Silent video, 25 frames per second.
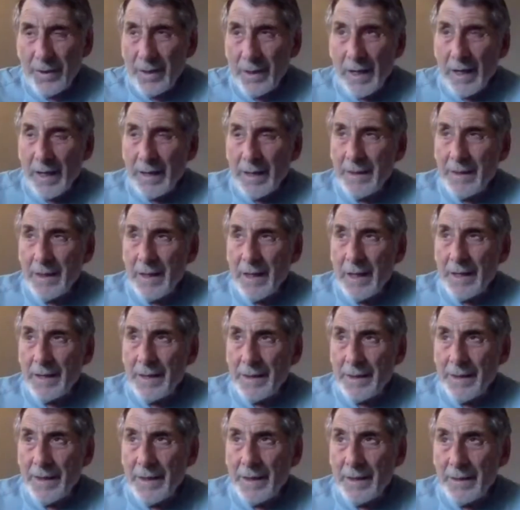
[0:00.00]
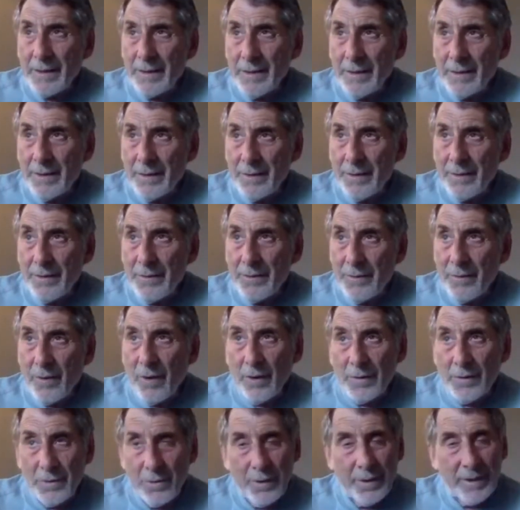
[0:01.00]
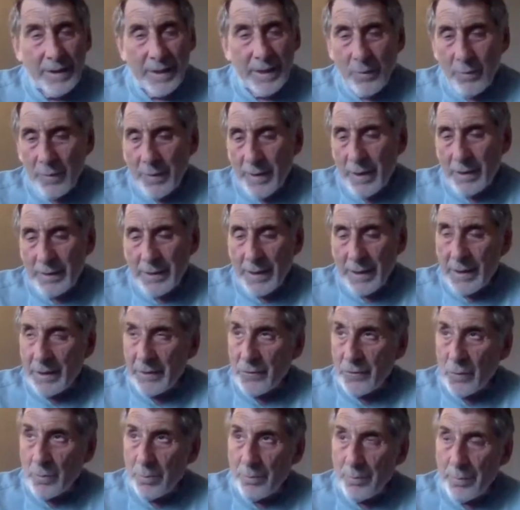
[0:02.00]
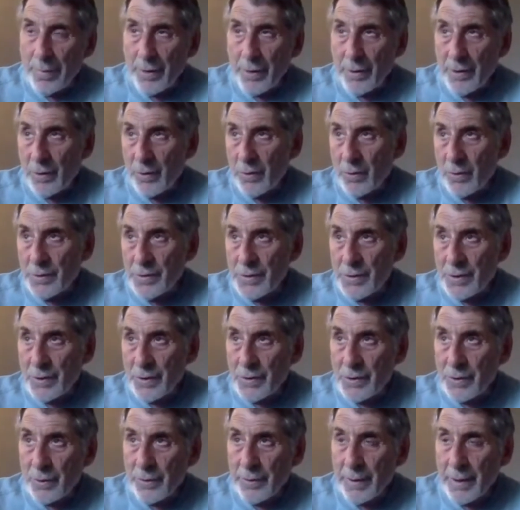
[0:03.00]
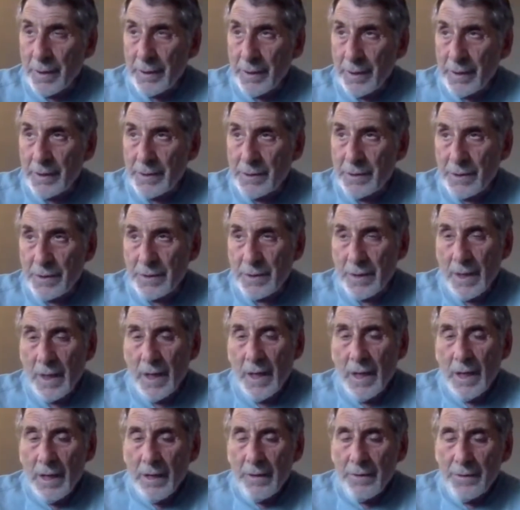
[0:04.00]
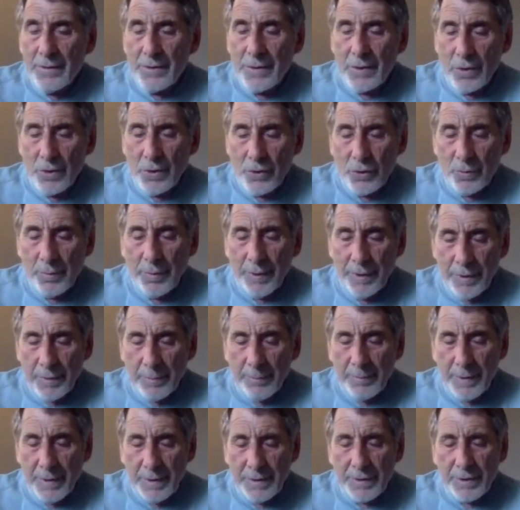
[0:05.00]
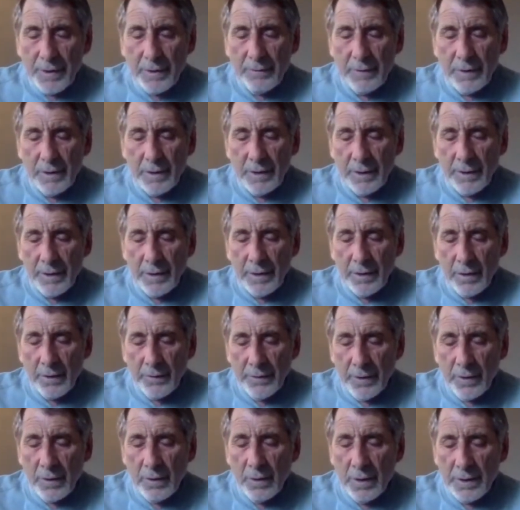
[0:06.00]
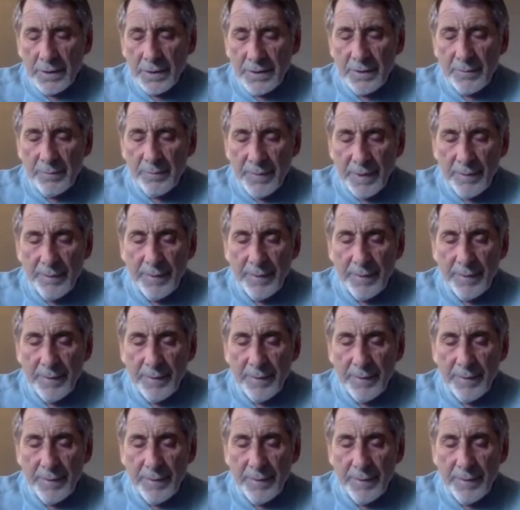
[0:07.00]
I think, again, without getting too political or social or anything, it's just the social media piece of it, and the constant me,